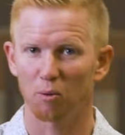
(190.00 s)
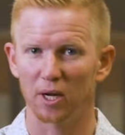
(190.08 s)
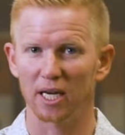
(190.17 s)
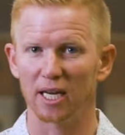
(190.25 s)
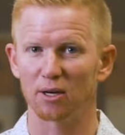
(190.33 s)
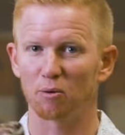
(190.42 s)

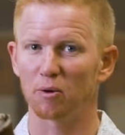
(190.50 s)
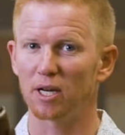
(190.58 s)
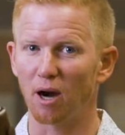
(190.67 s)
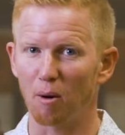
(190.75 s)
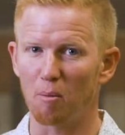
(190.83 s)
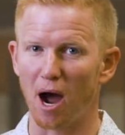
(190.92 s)
we need to
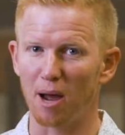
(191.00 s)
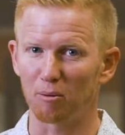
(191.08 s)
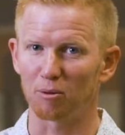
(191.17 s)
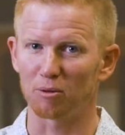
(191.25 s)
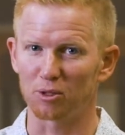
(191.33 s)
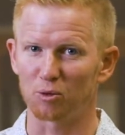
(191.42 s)
read our
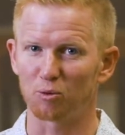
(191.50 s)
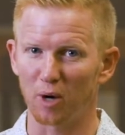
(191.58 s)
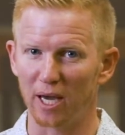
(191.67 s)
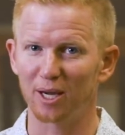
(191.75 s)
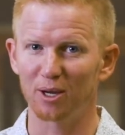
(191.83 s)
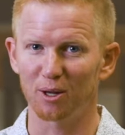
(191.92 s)
Bibles
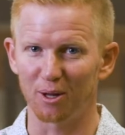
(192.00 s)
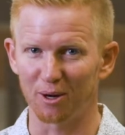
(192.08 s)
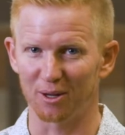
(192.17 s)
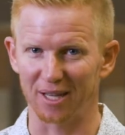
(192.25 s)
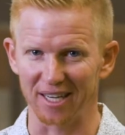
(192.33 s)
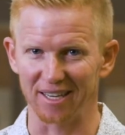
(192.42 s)

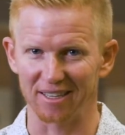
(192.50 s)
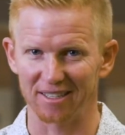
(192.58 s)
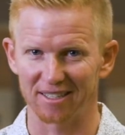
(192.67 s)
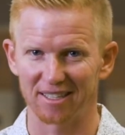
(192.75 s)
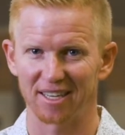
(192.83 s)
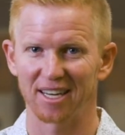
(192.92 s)
regularly,
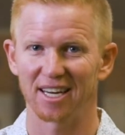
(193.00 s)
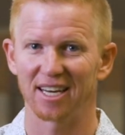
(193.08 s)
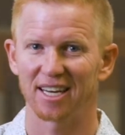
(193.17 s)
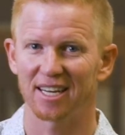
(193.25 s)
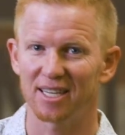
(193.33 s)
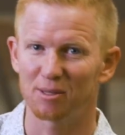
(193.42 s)

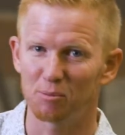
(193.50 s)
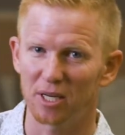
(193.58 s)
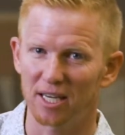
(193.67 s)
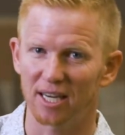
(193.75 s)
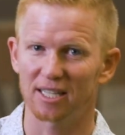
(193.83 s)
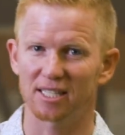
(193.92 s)
is
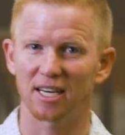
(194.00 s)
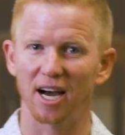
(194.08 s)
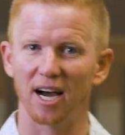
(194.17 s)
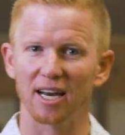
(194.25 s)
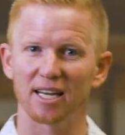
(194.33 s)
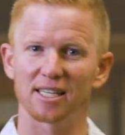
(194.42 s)
because
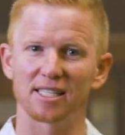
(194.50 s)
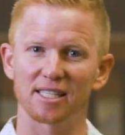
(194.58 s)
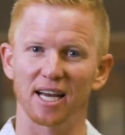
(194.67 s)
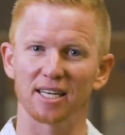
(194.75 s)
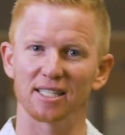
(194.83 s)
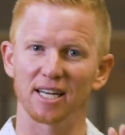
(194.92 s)
God has
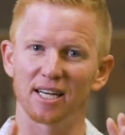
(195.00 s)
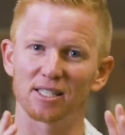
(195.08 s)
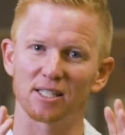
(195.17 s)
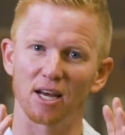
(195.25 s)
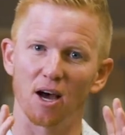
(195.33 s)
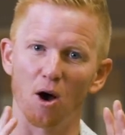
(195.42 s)
sent
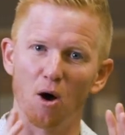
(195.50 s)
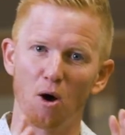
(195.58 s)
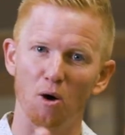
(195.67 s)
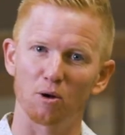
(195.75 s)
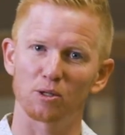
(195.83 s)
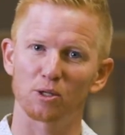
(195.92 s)
us
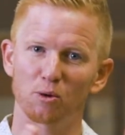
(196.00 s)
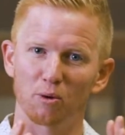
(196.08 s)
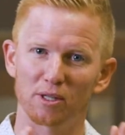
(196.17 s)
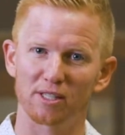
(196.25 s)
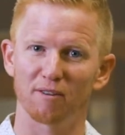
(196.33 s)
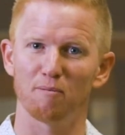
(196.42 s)
all
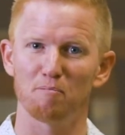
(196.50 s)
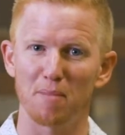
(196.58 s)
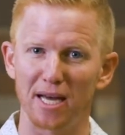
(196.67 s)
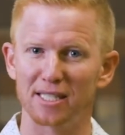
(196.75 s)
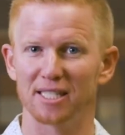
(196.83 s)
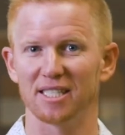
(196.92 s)
sorts of
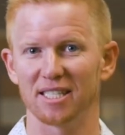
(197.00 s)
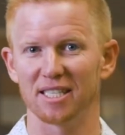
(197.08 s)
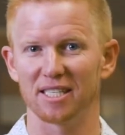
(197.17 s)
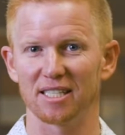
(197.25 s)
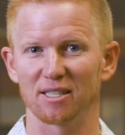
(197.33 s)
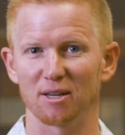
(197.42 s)

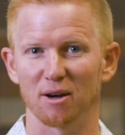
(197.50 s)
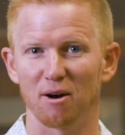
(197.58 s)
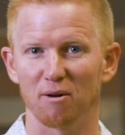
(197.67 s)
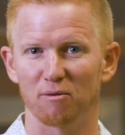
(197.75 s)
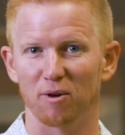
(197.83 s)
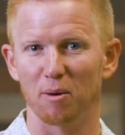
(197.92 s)
messages
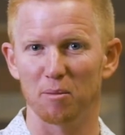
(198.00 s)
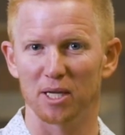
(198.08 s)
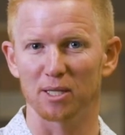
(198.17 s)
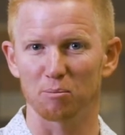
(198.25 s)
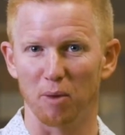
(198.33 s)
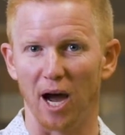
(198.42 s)
from
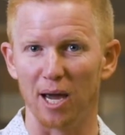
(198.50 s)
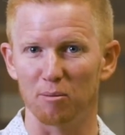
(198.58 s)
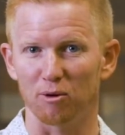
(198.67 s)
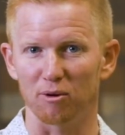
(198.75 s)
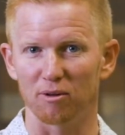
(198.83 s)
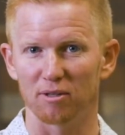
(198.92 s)
His
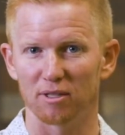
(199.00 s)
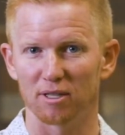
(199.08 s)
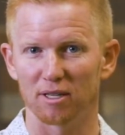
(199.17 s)
Bible,